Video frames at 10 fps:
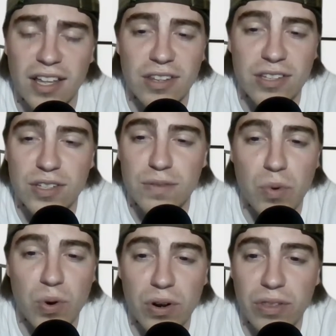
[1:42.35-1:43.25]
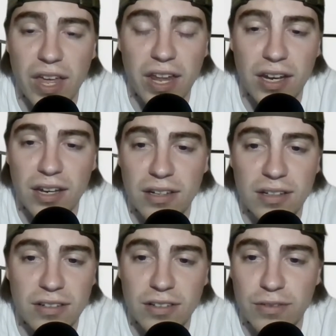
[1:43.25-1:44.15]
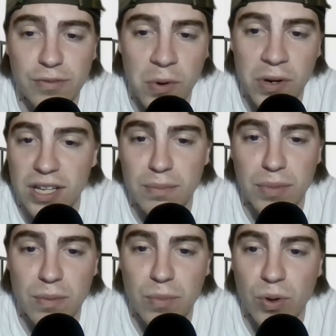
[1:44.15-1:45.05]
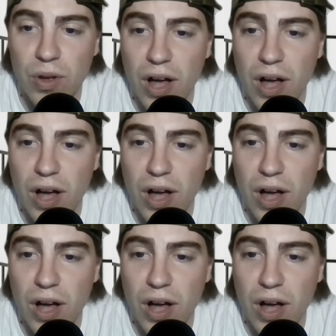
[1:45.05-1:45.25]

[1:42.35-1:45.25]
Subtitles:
This is more than 14 people.